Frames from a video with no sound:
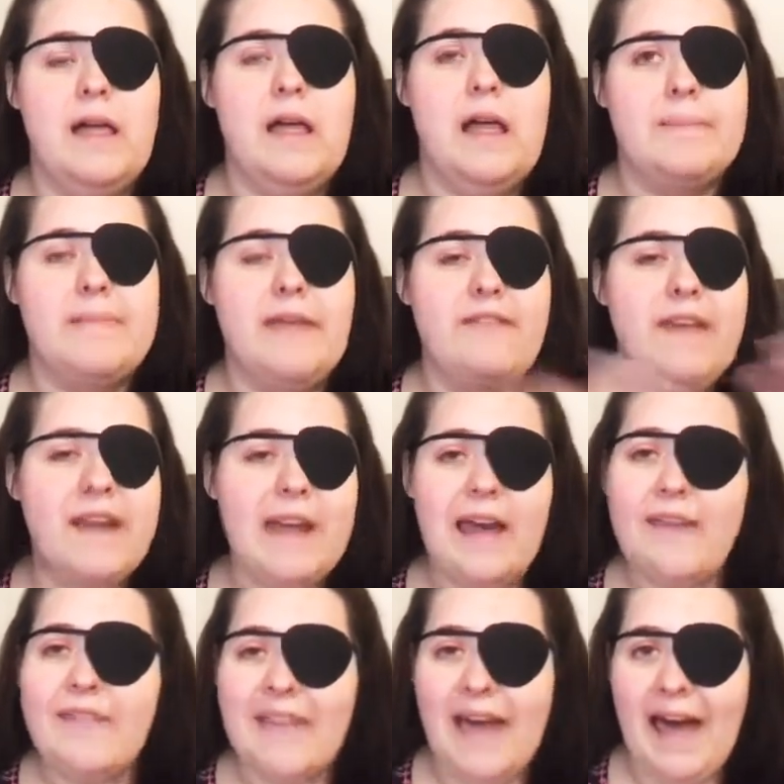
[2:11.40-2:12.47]
They find
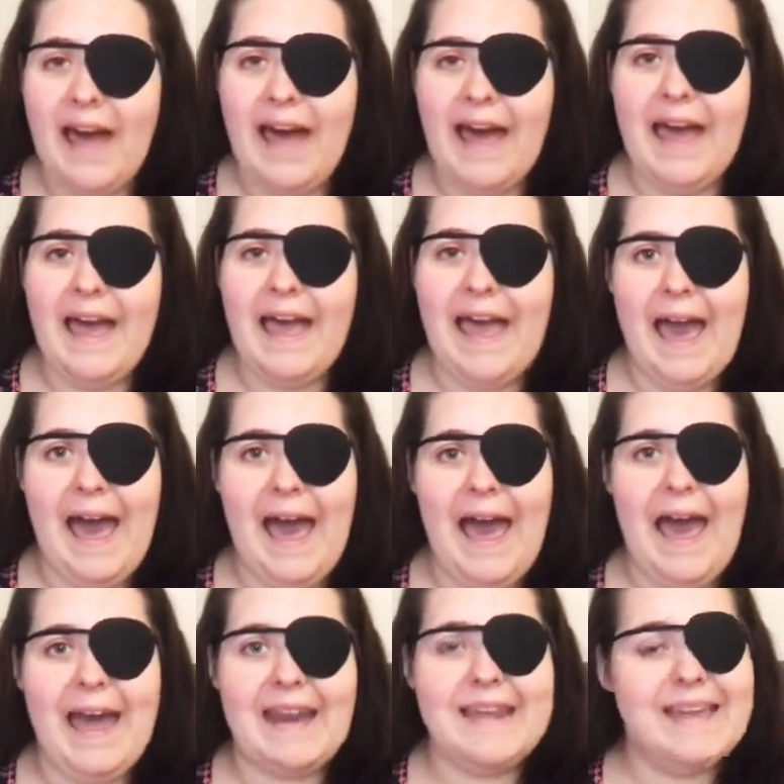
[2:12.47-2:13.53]
out that I
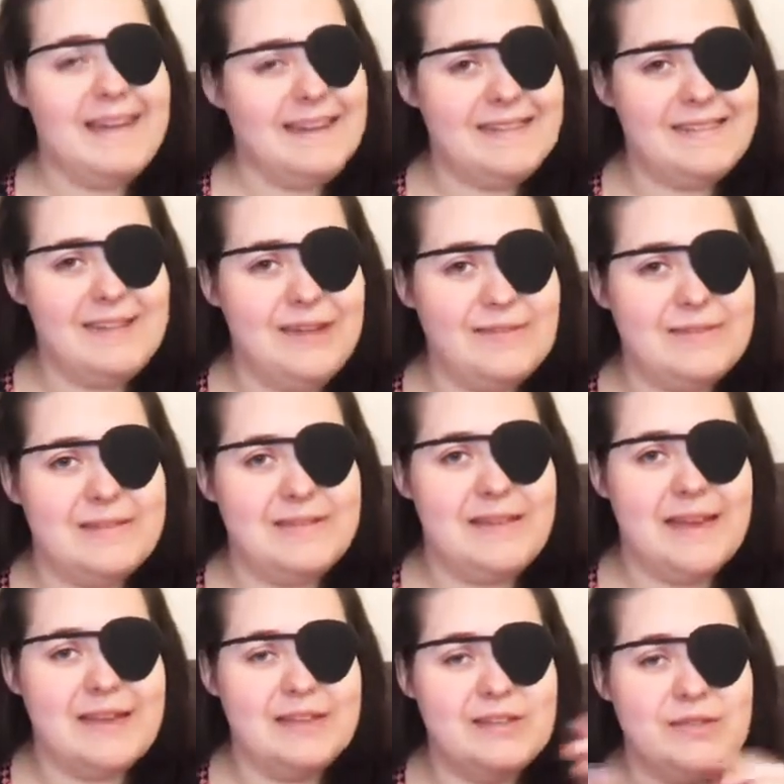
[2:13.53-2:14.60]
had kidney stones,
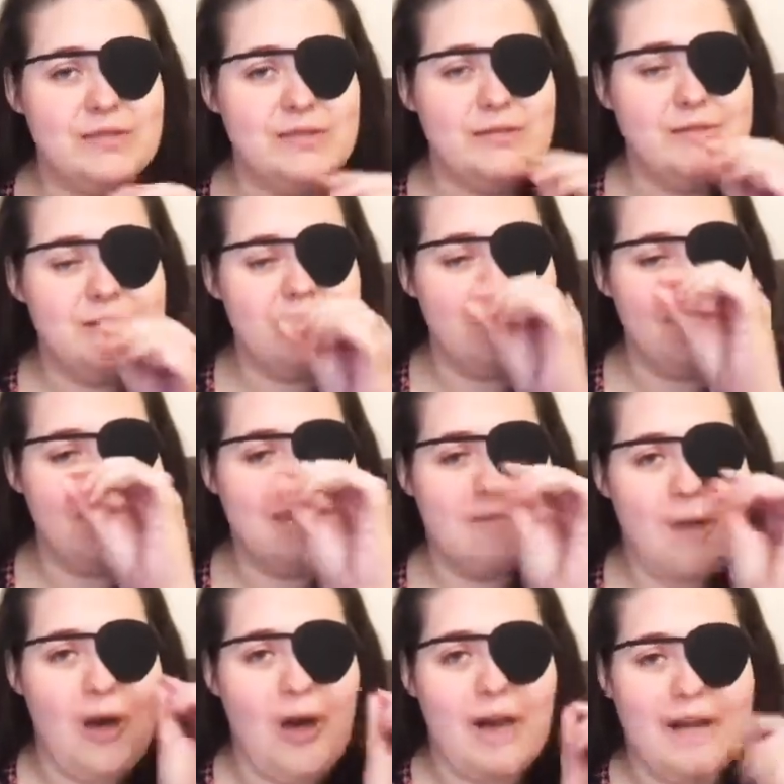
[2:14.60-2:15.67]
like 2 little
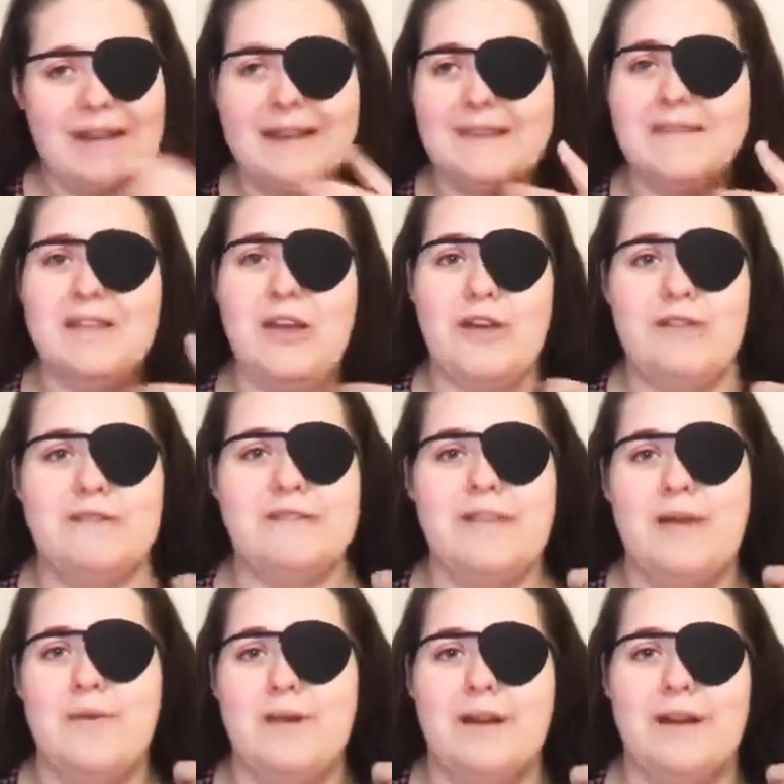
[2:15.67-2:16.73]
small kidney stones.
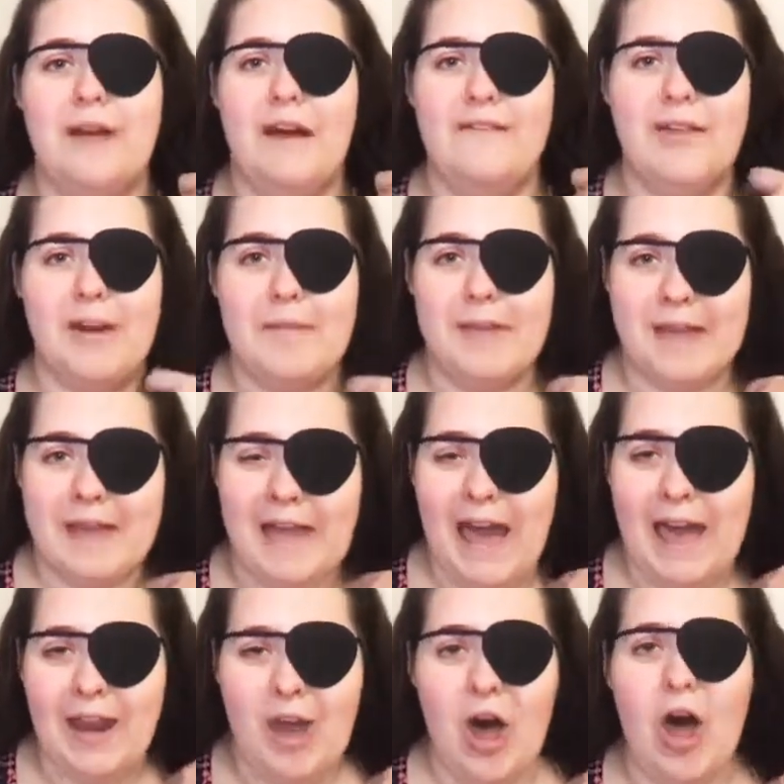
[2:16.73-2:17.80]
They were not very big
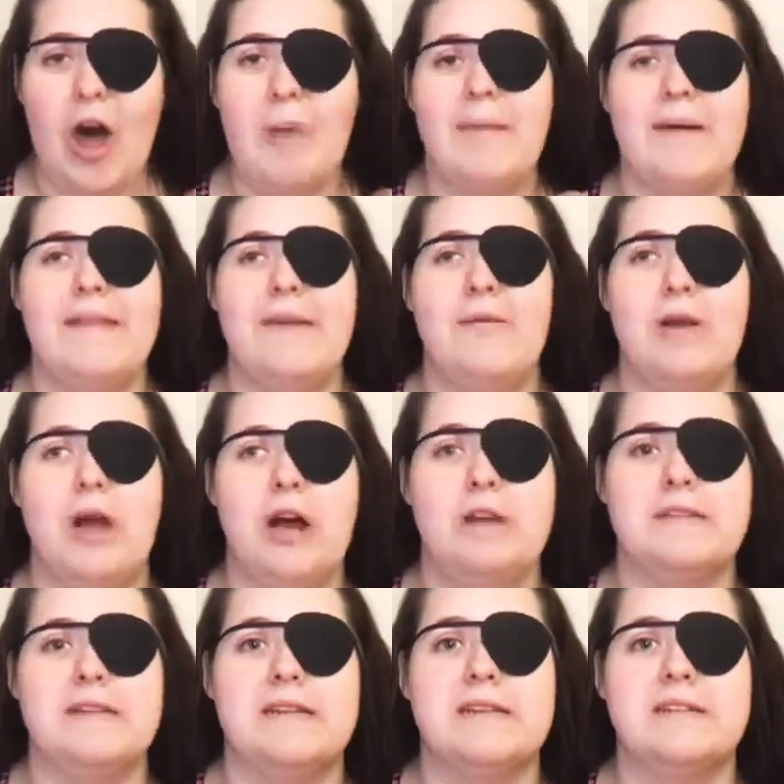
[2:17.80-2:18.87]
at all, but they were
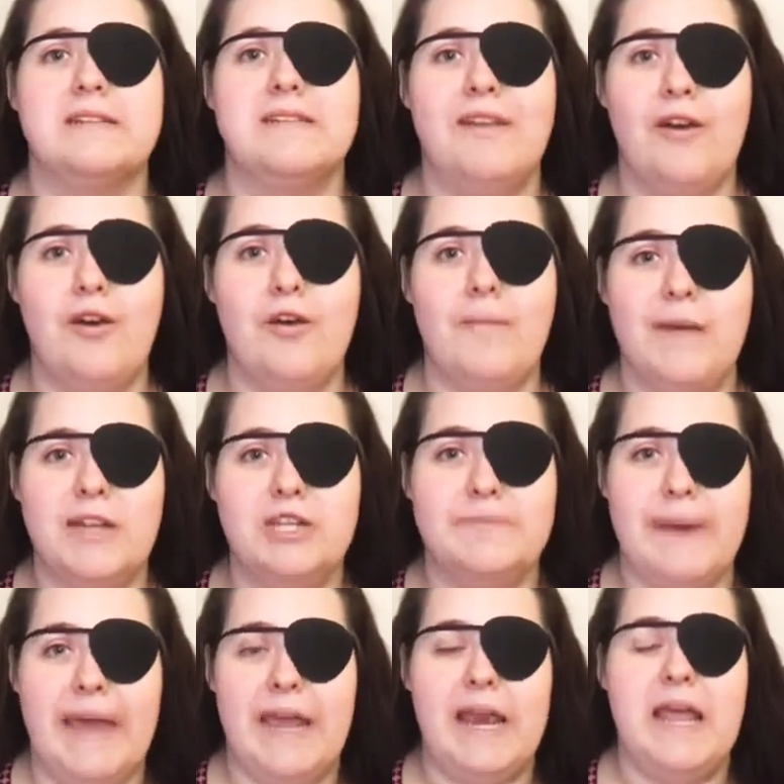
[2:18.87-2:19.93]
causing so much
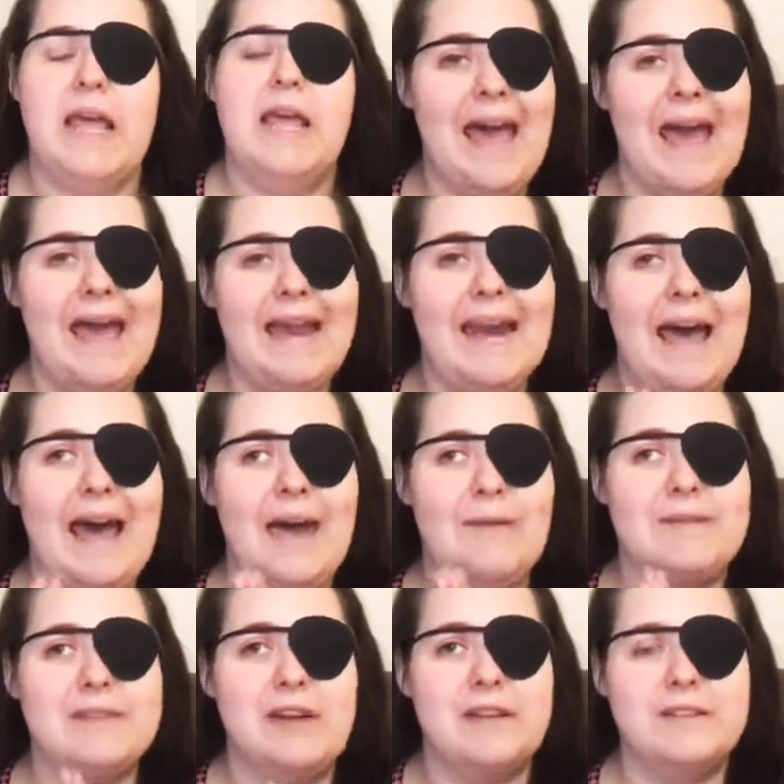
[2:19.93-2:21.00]
pain. And I
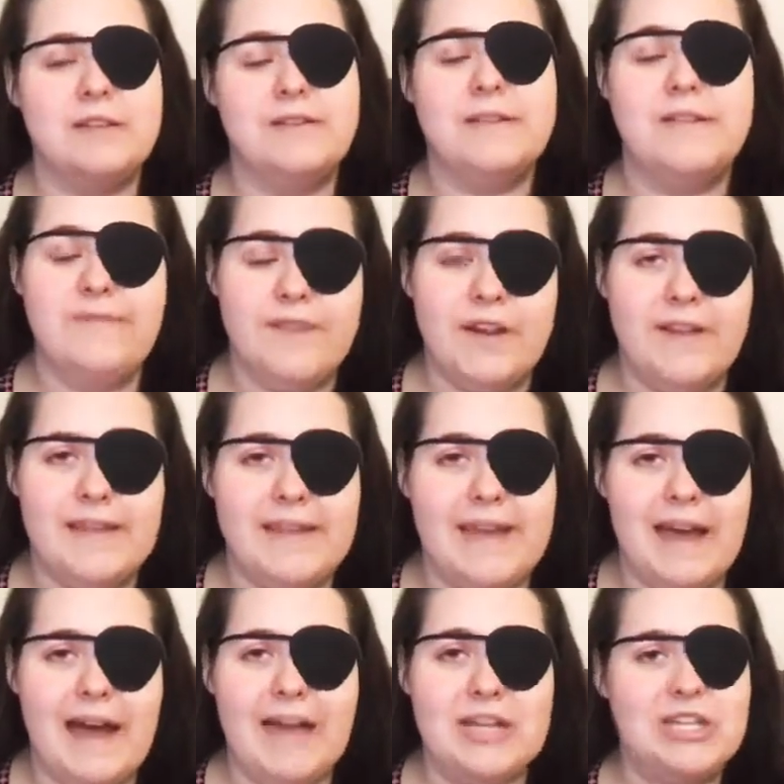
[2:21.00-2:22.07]
was also severely
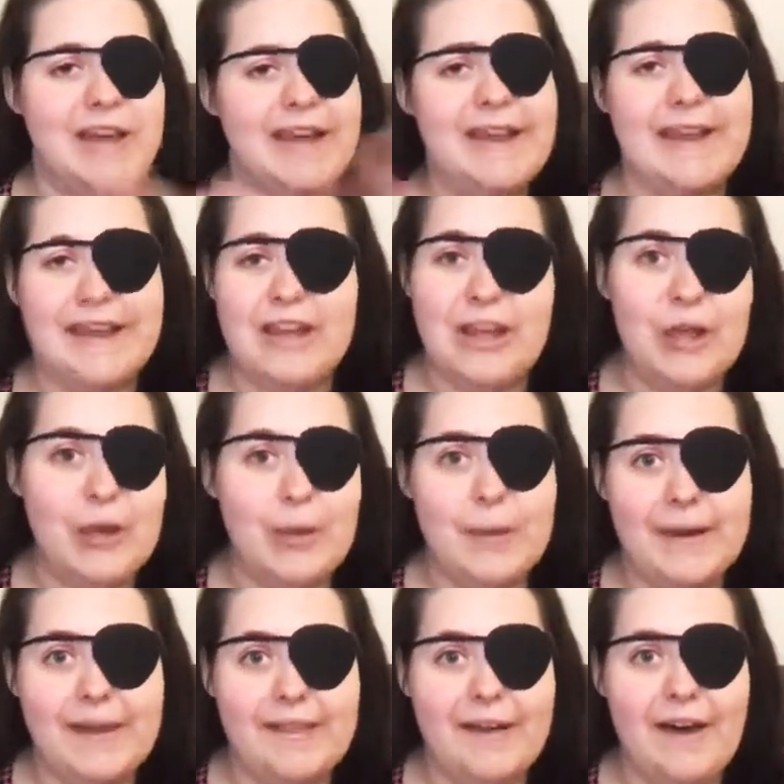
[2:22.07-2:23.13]
dehydrated. Who
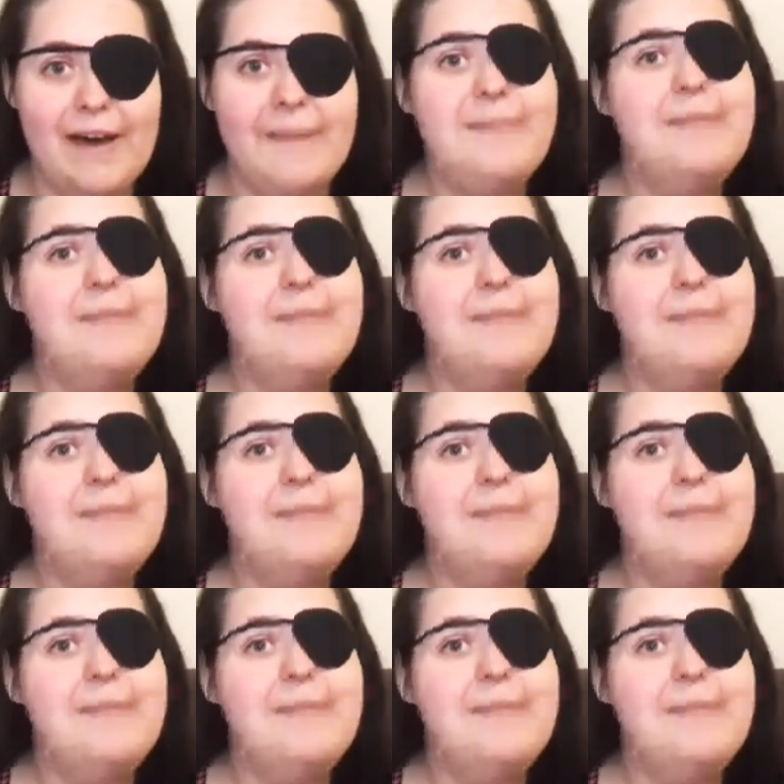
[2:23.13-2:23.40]
would have thought?